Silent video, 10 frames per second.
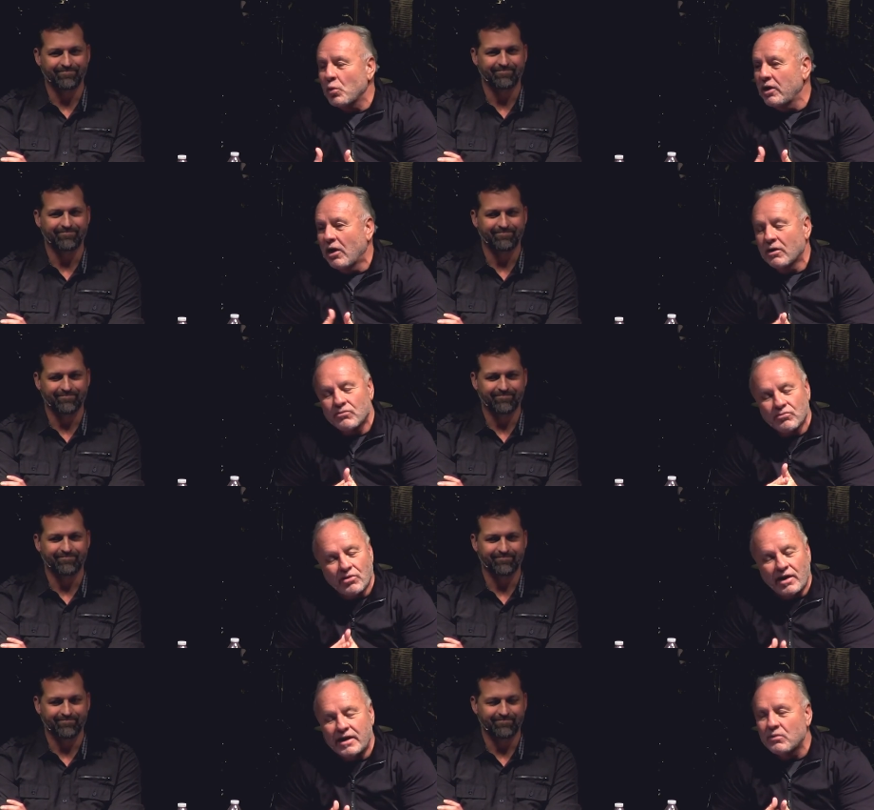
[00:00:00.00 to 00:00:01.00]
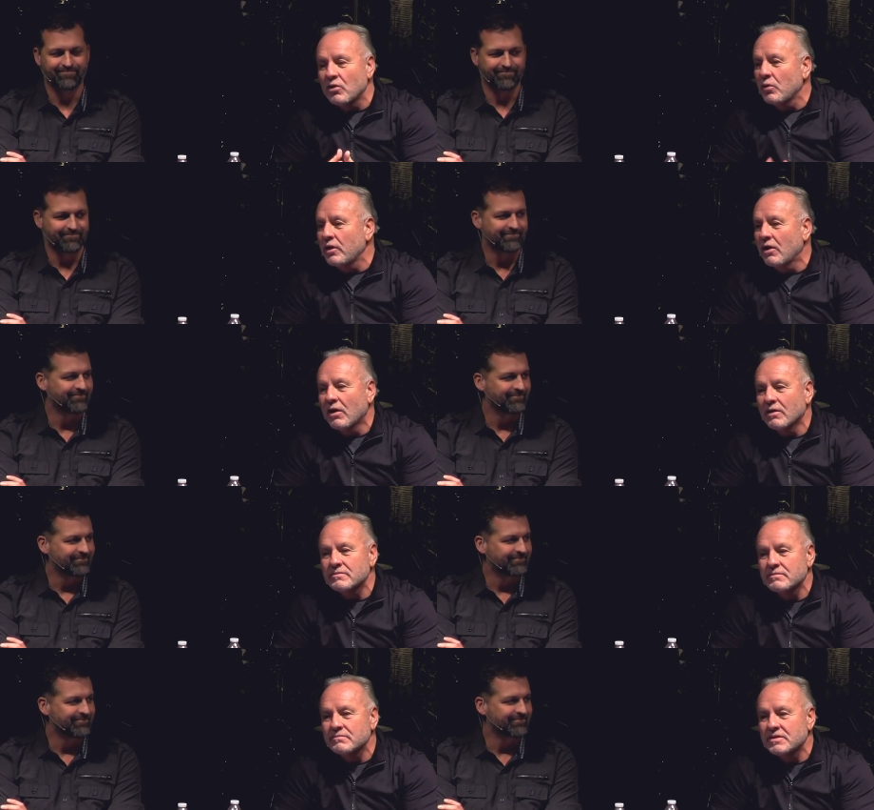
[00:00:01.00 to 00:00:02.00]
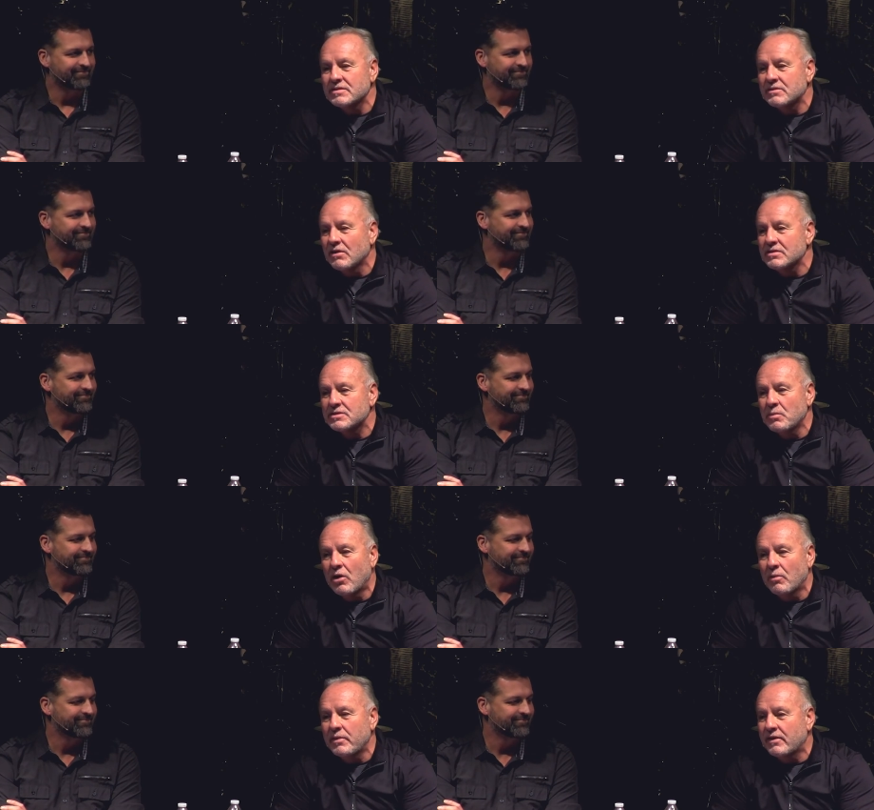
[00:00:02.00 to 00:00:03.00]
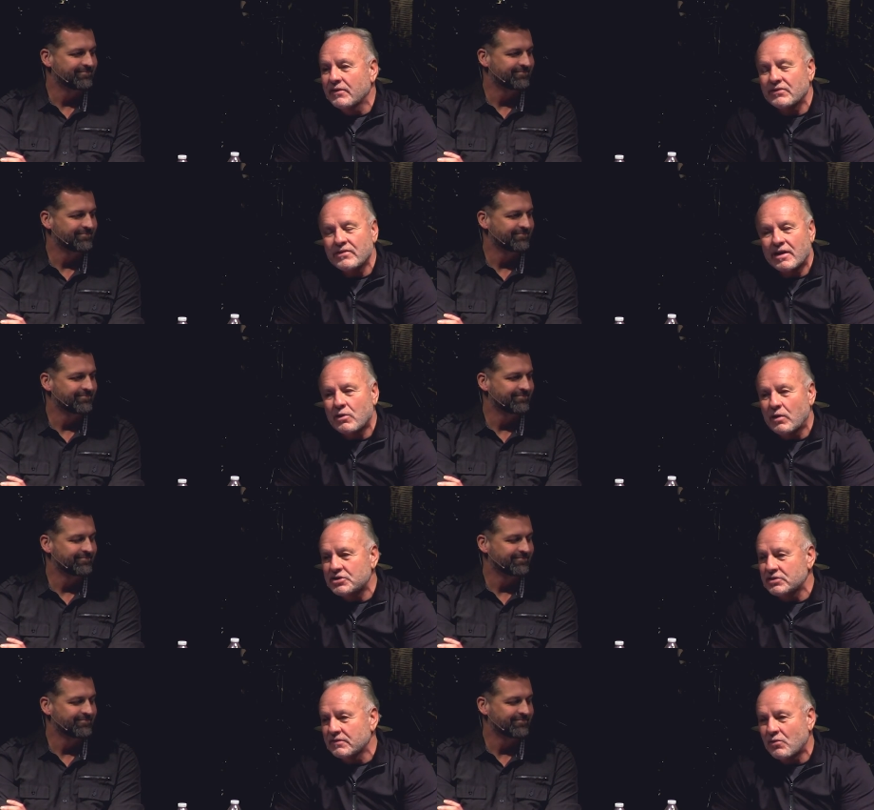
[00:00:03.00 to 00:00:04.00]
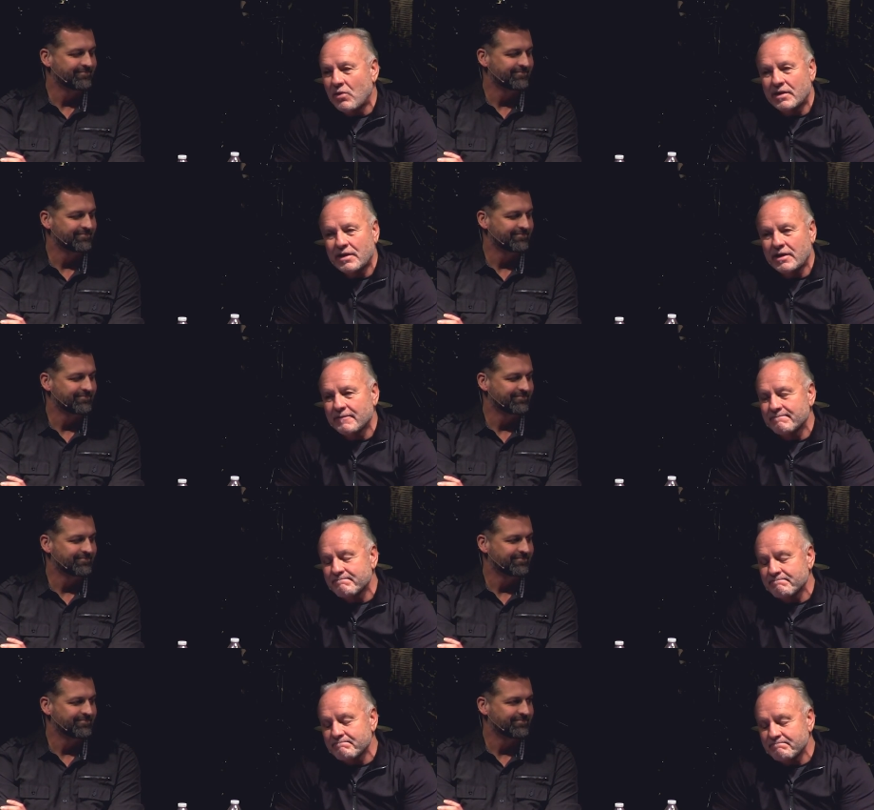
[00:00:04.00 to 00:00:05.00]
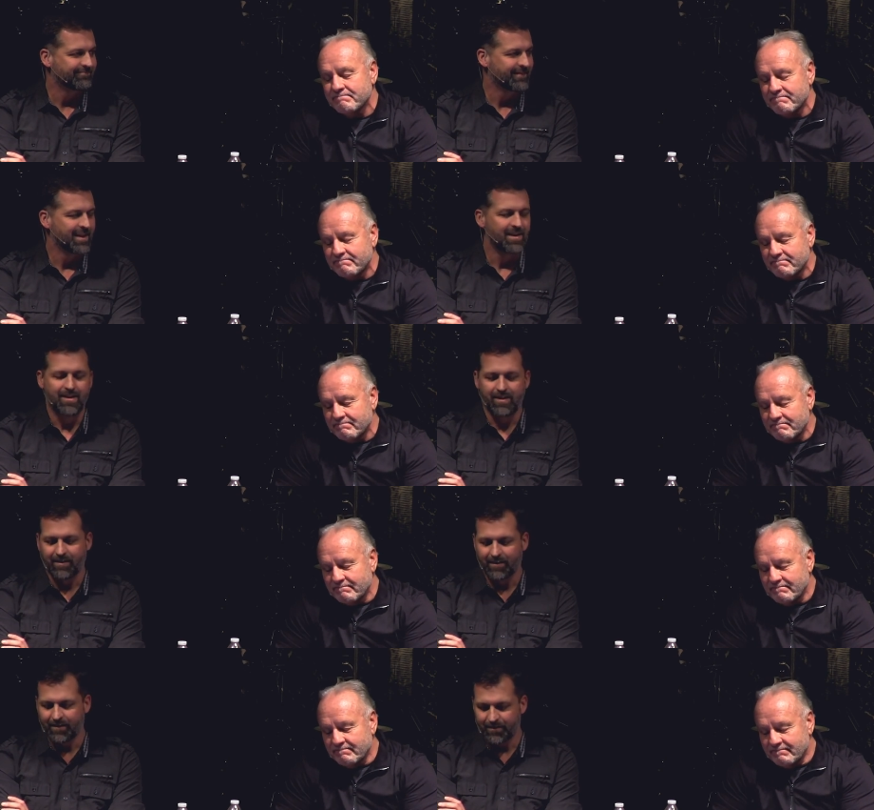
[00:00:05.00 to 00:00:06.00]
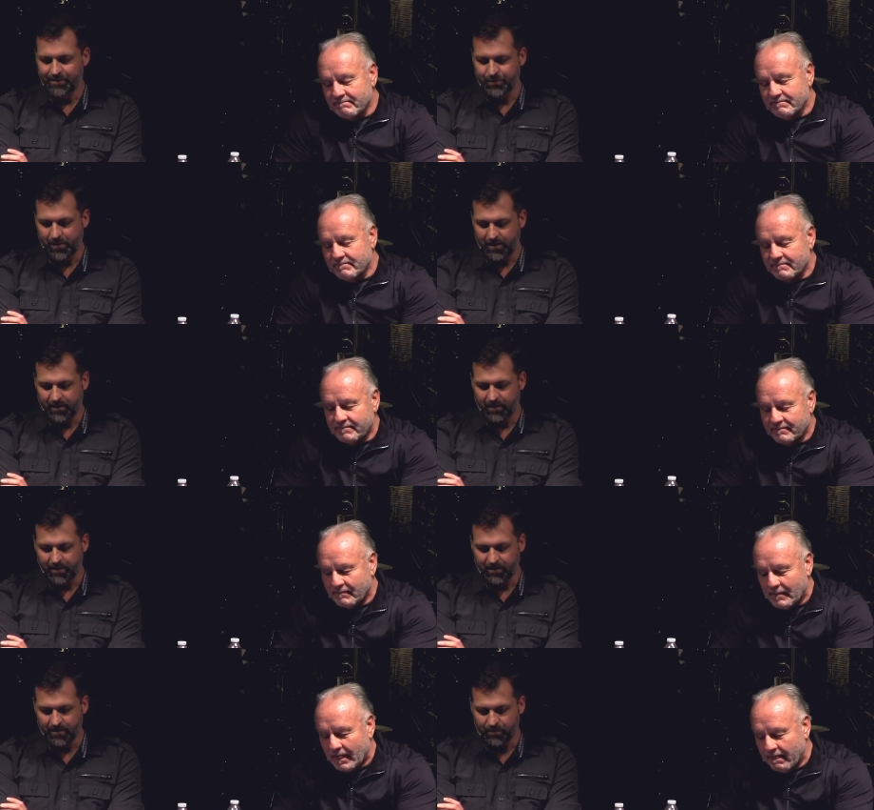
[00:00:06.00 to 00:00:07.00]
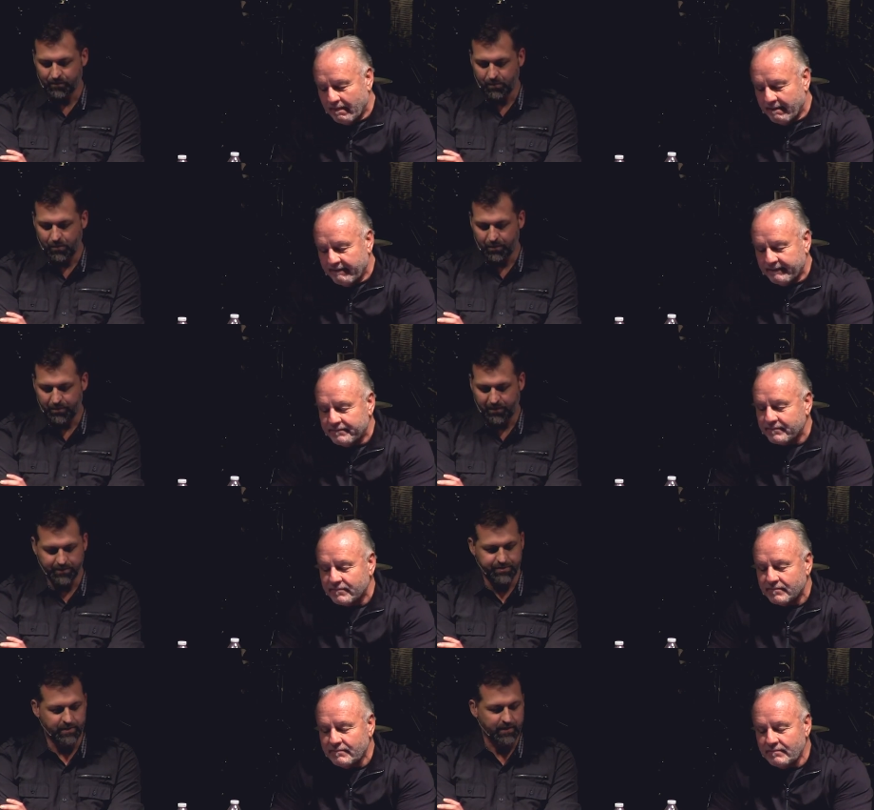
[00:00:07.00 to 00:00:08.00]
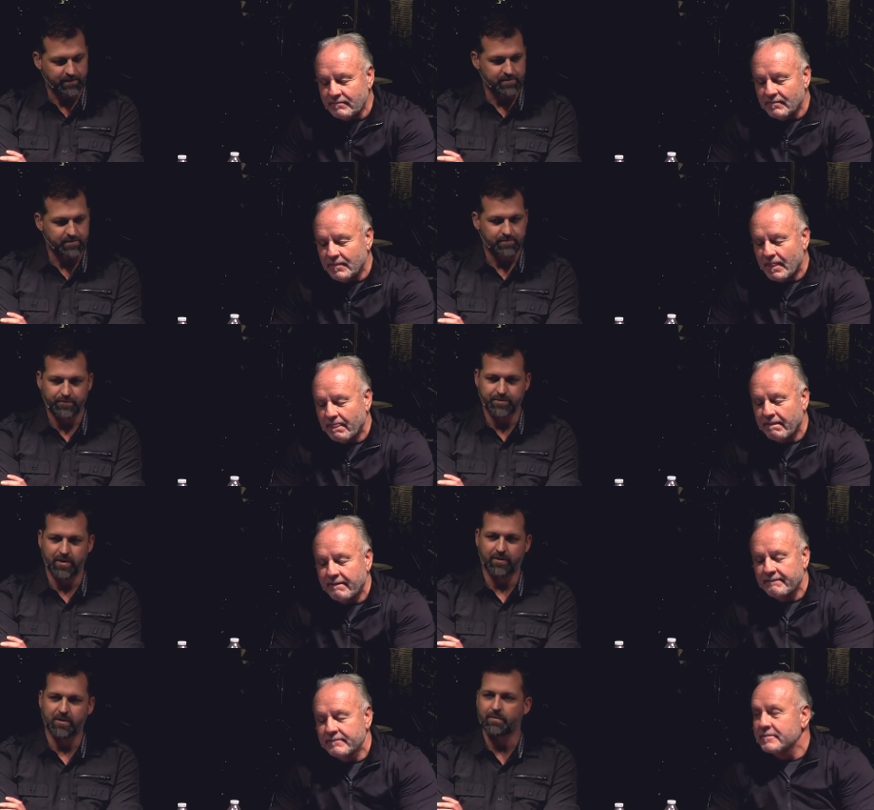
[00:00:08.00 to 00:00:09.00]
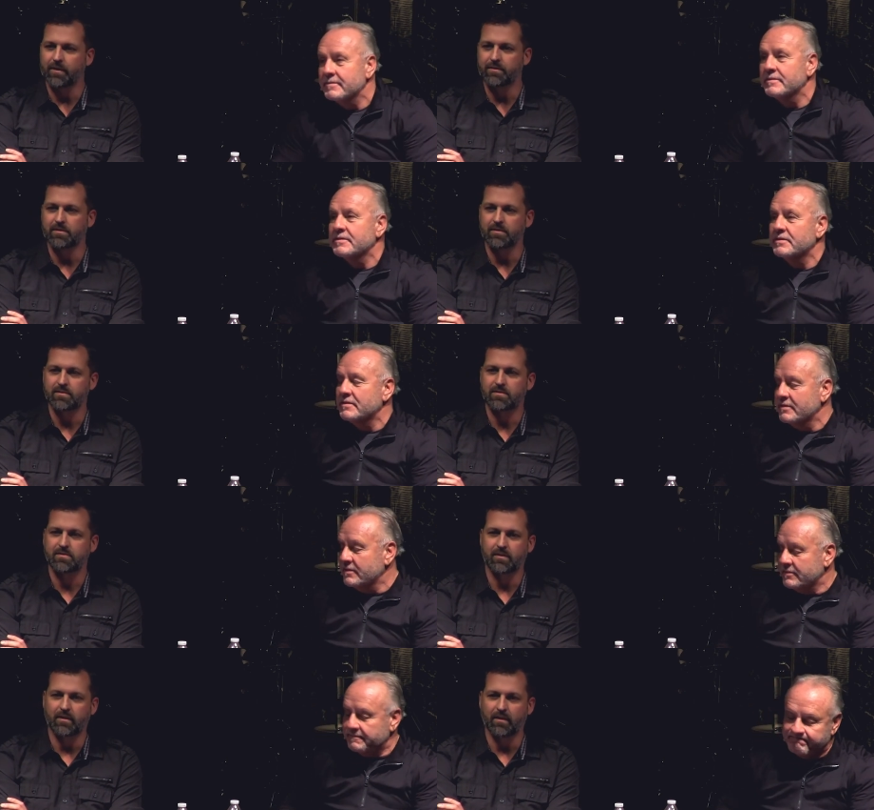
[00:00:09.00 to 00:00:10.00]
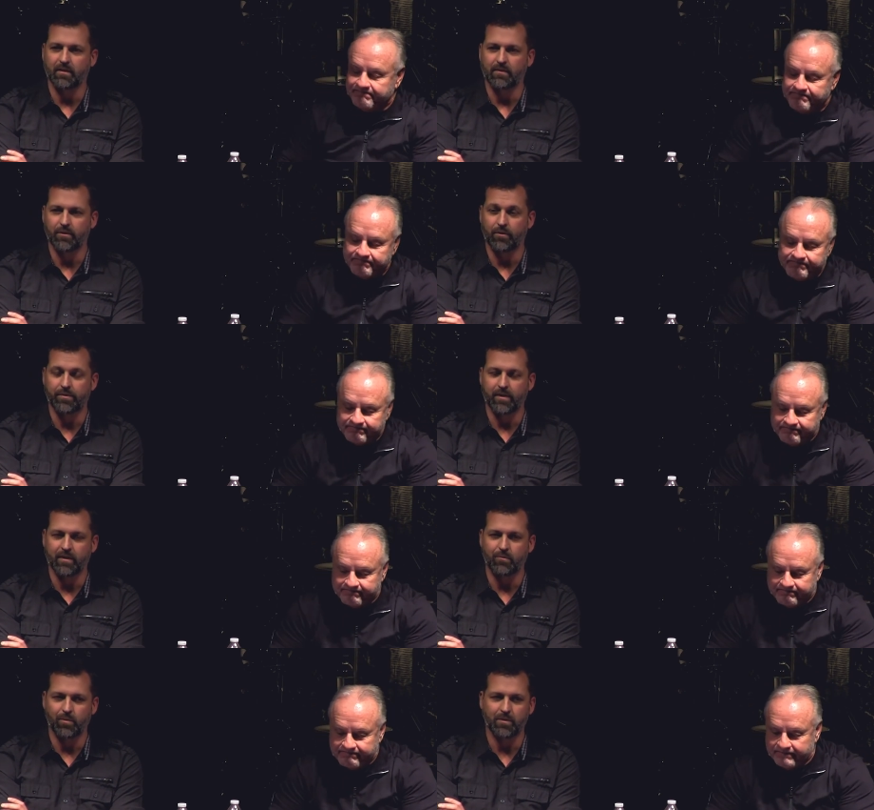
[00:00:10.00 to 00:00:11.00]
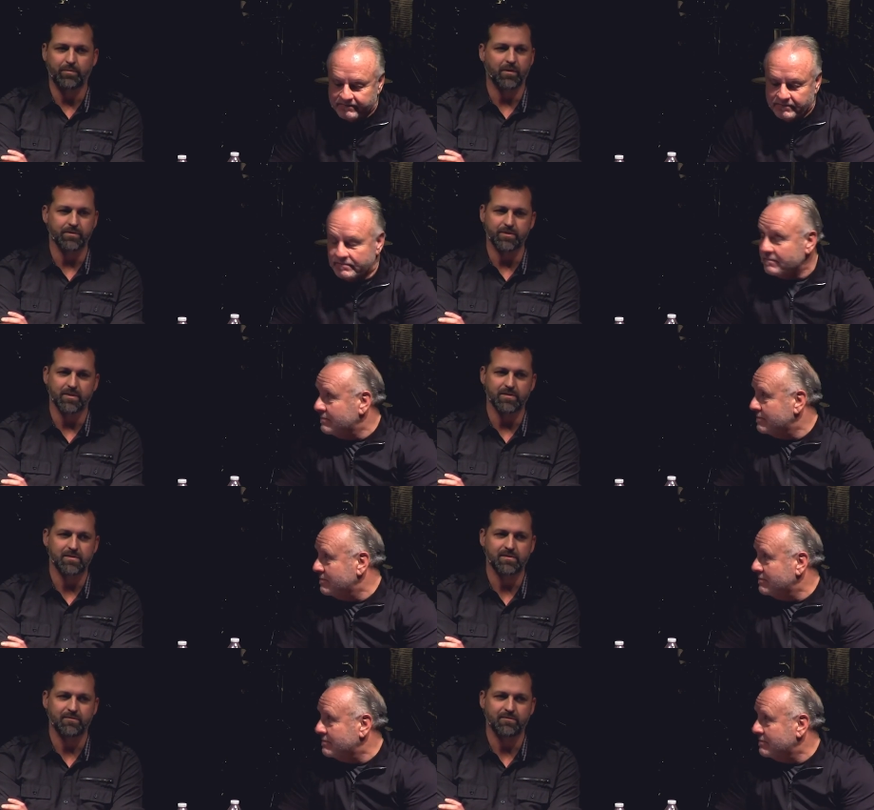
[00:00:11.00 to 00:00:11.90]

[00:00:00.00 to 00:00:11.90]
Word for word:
Speaker 1: we are, right where we are. He starts small, because it's not a question of quantity.
Speaker 2: Here's why we won't apologize for talking about this. The only thing I will apologize